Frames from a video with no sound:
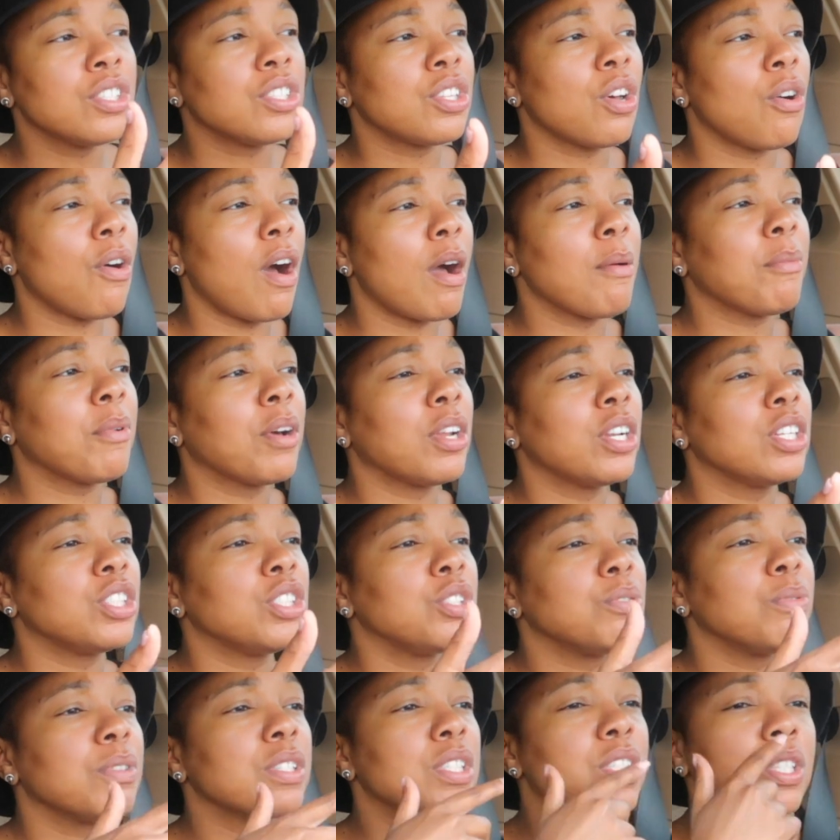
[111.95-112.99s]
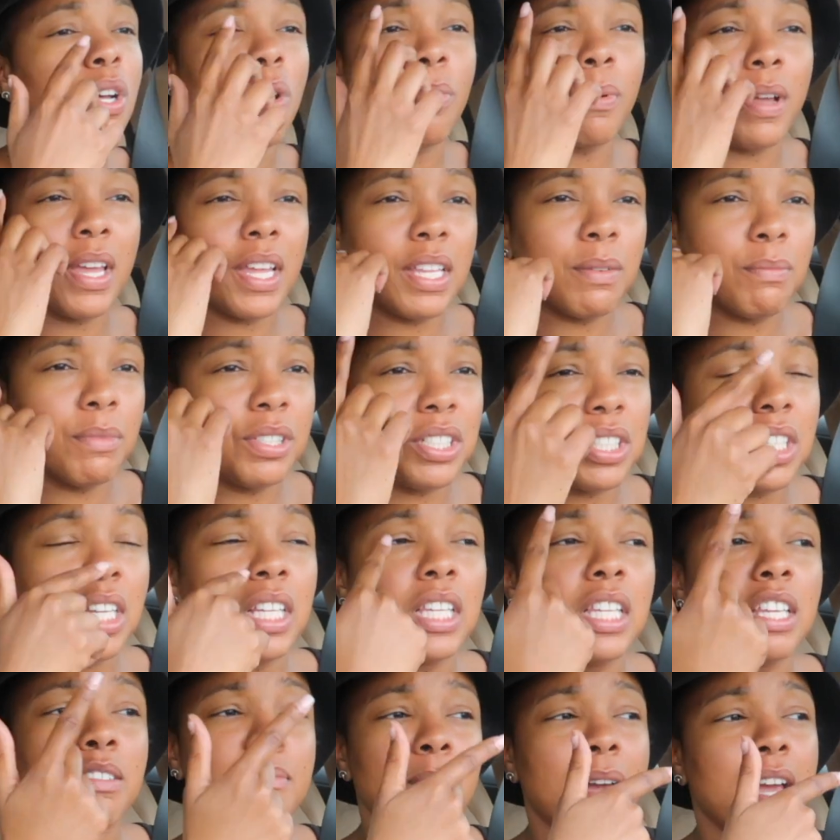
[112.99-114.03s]
So I'm gonna do a sew in, which
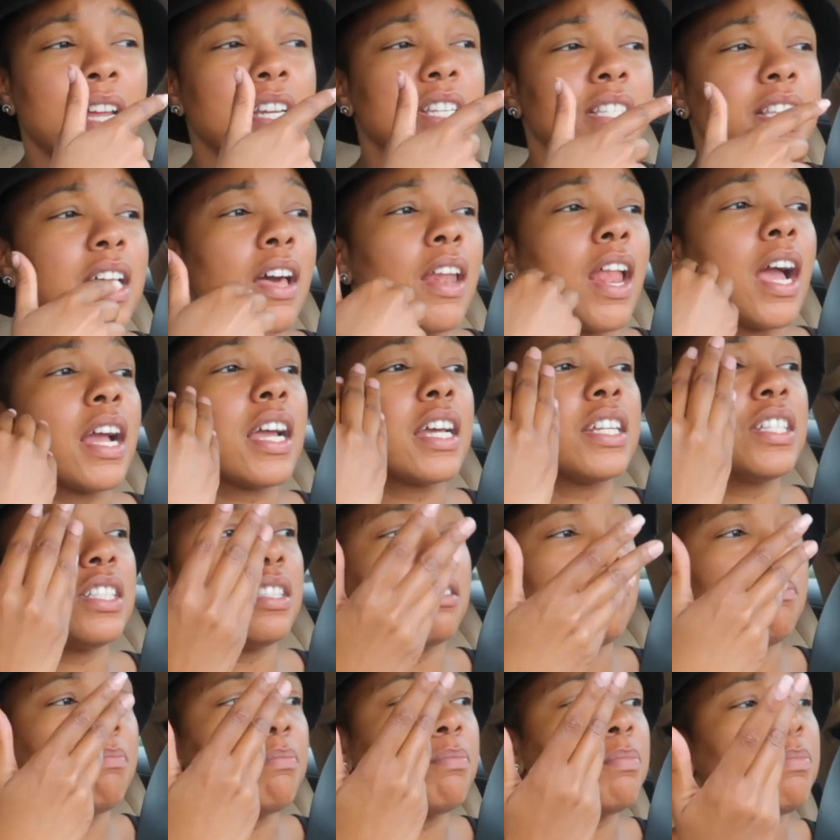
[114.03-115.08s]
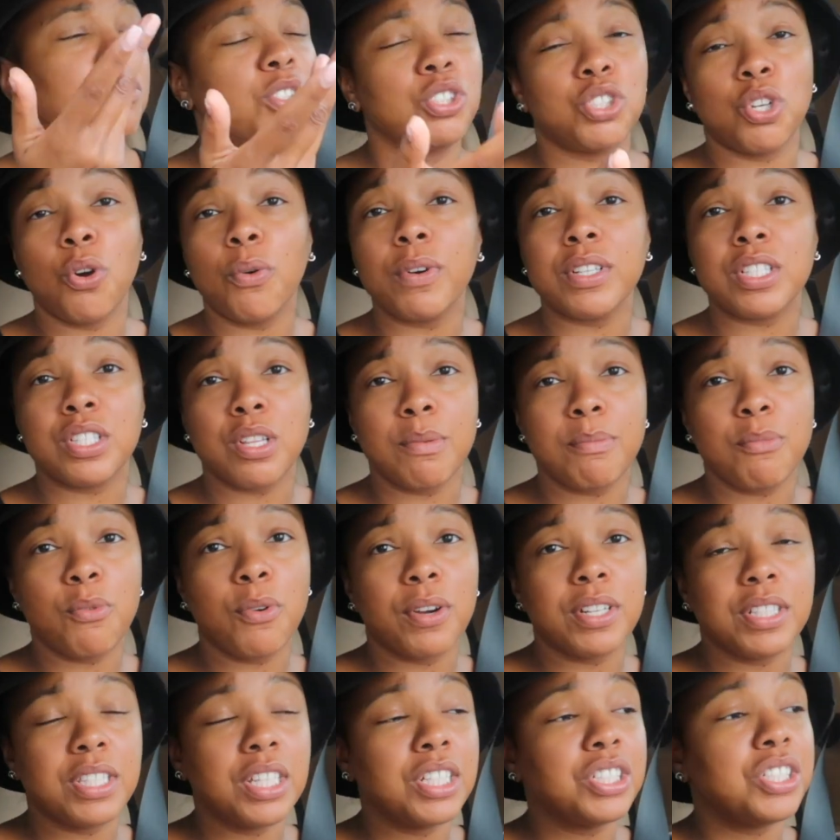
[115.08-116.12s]
can leave my edges out. I could show it some
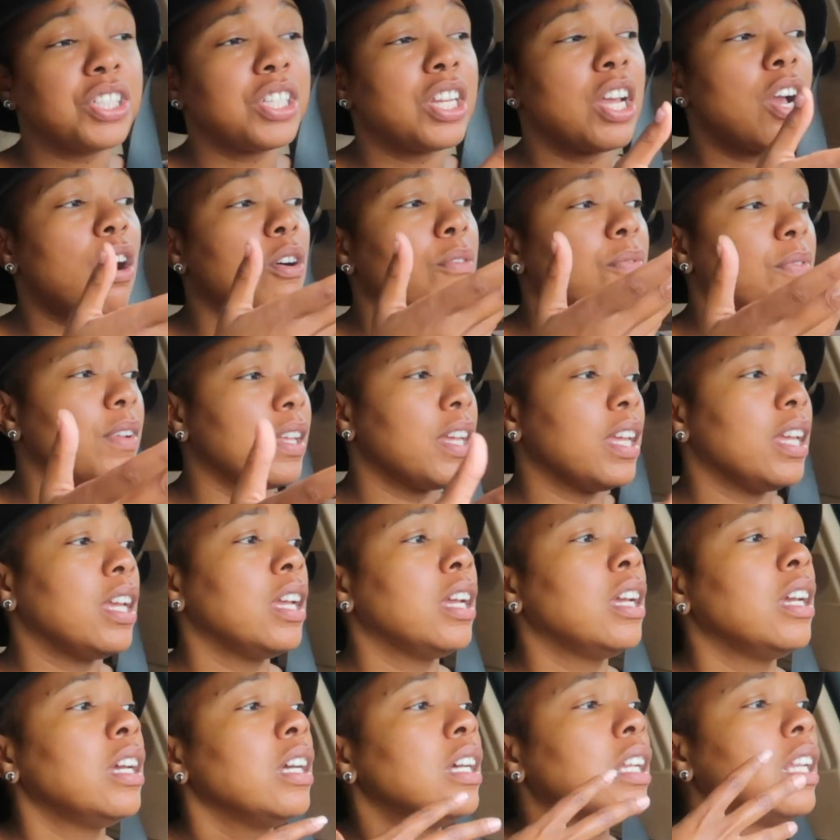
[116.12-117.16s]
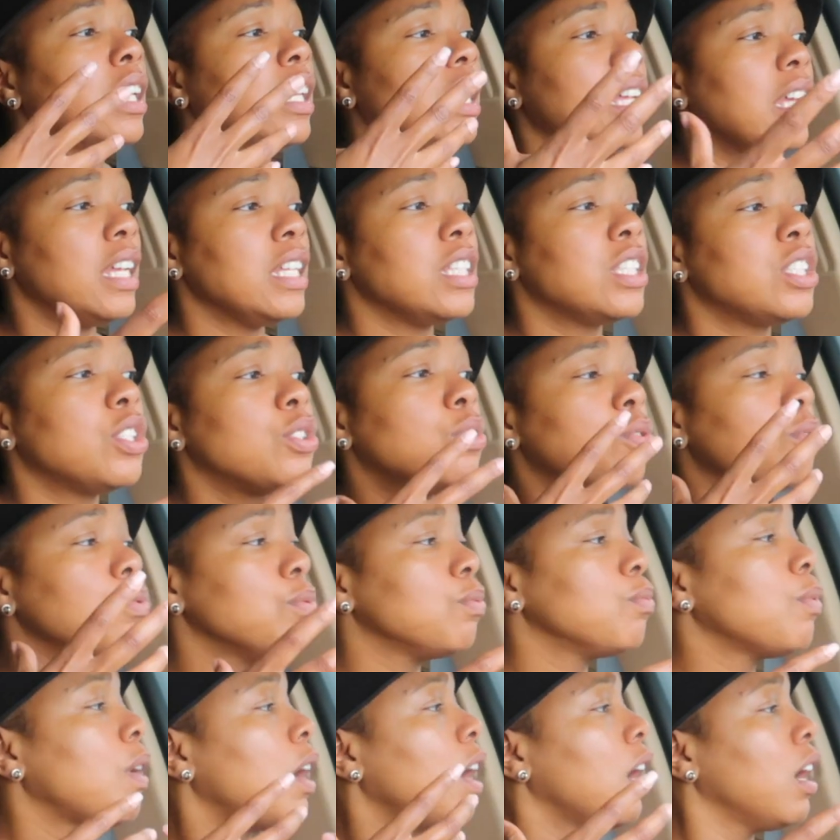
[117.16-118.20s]
more attention and hopefully lead
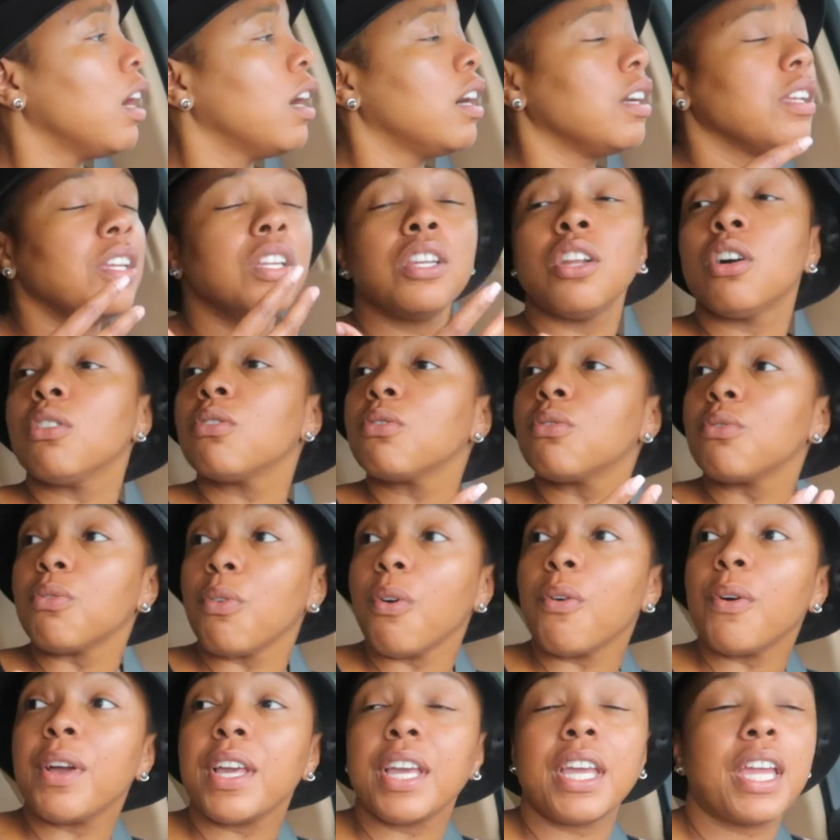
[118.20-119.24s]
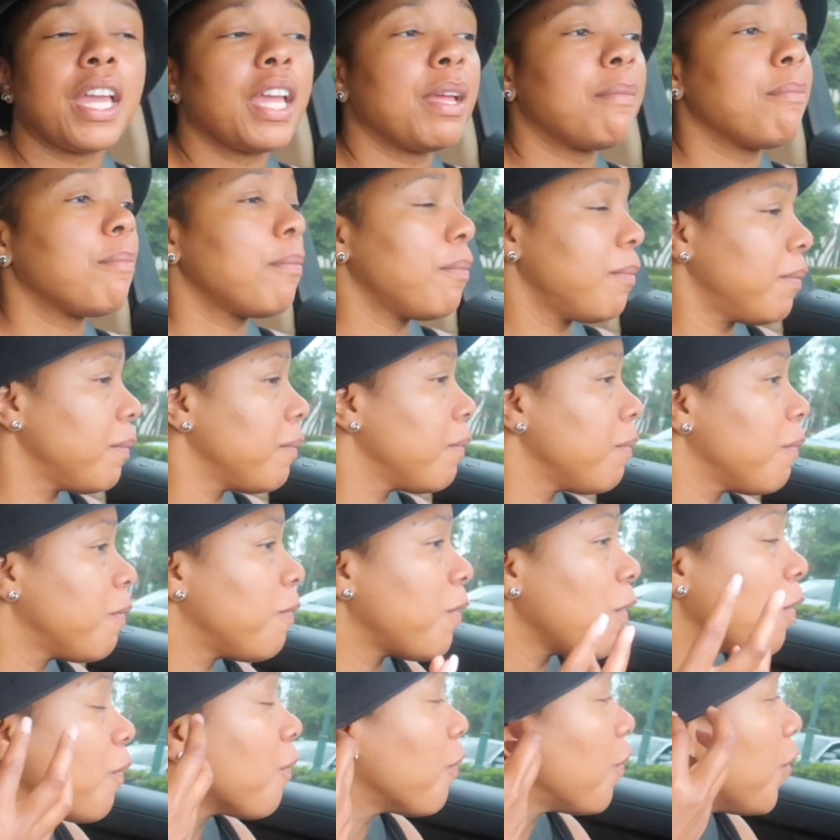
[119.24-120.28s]
to, uh, you know, growing it
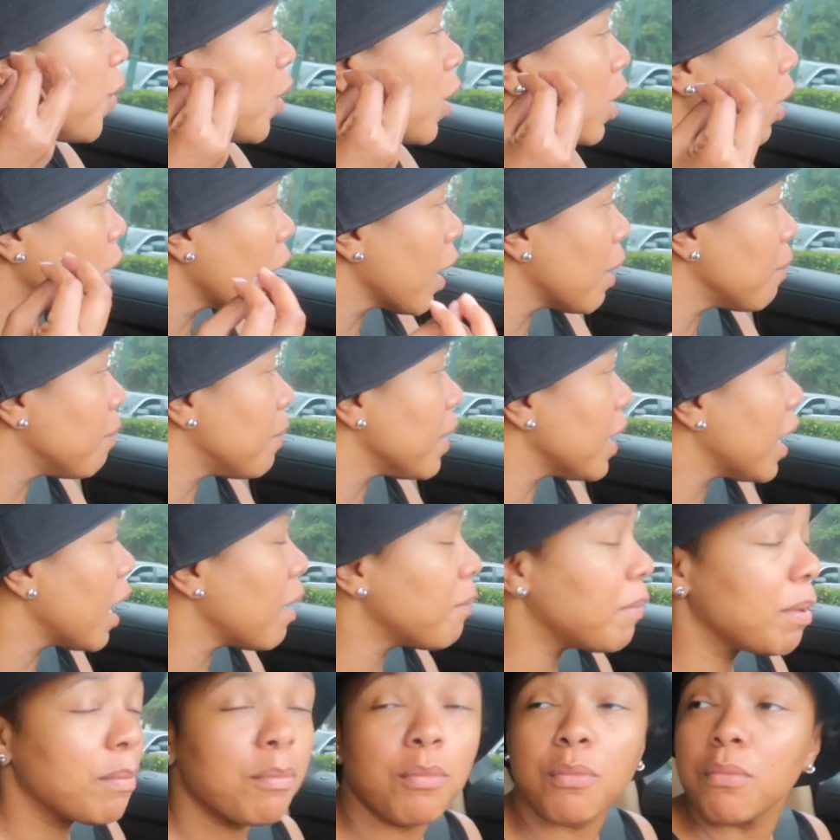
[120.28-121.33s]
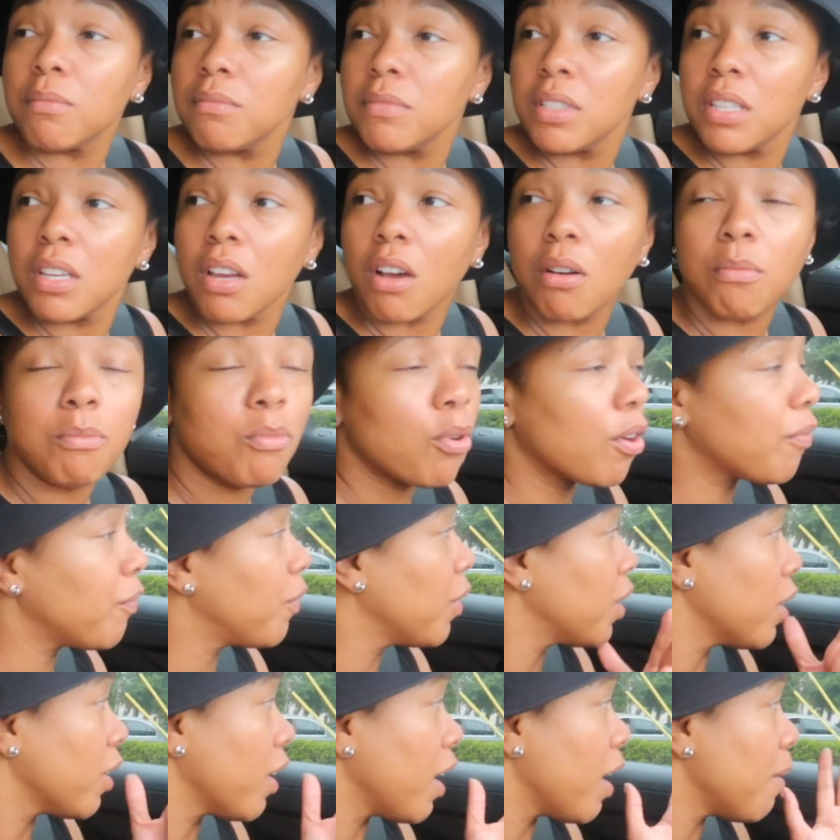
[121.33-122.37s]
fuller and becoming, you know, more
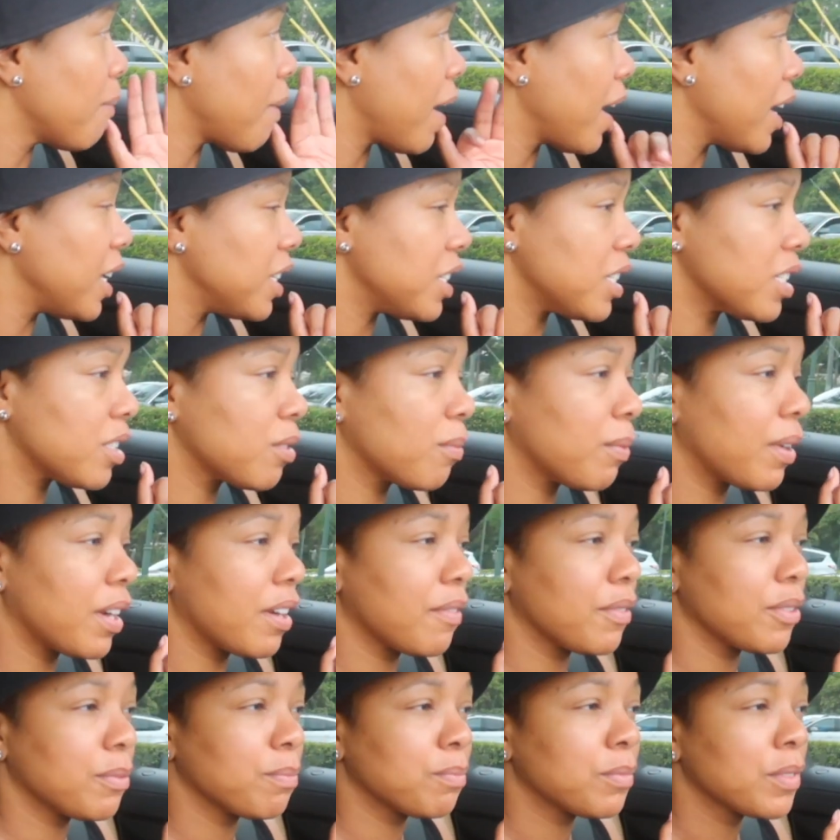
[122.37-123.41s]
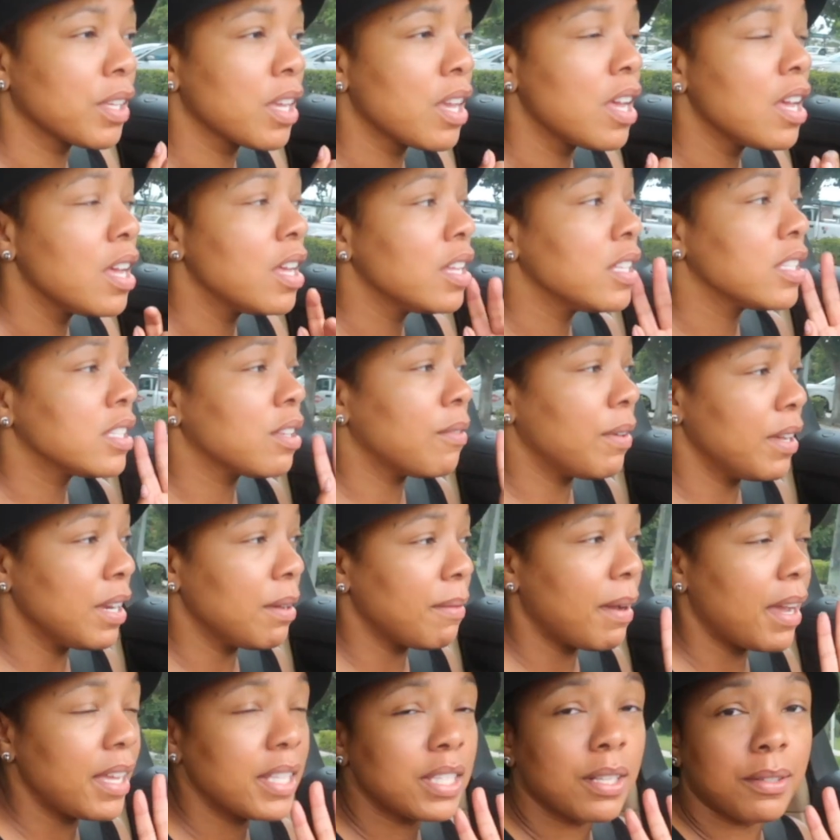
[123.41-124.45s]
fuller in my edges or whatever. So
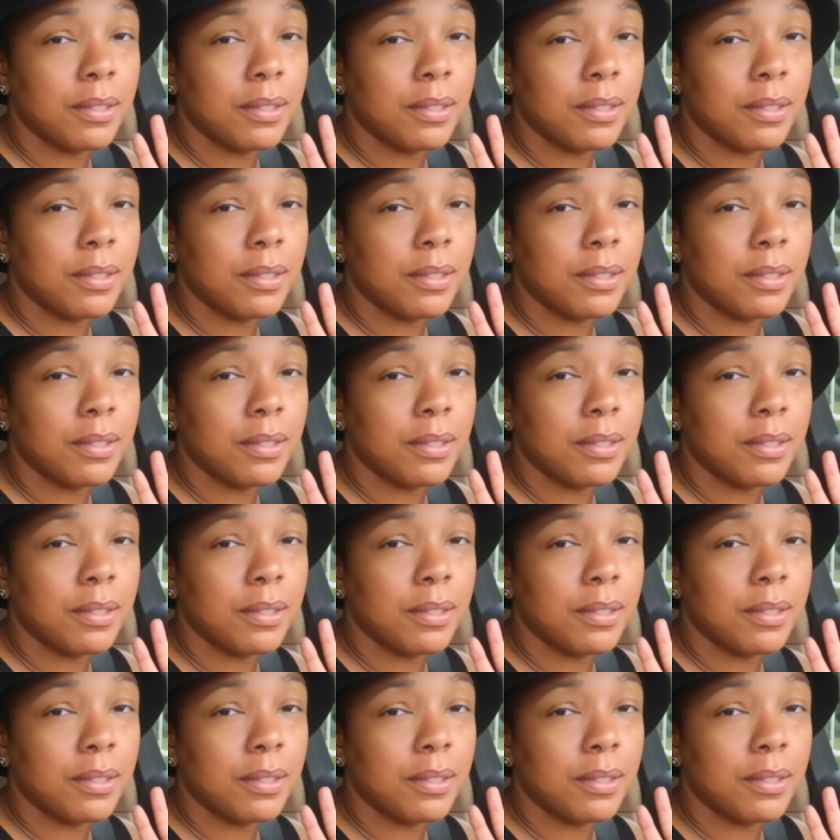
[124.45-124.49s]
anyway,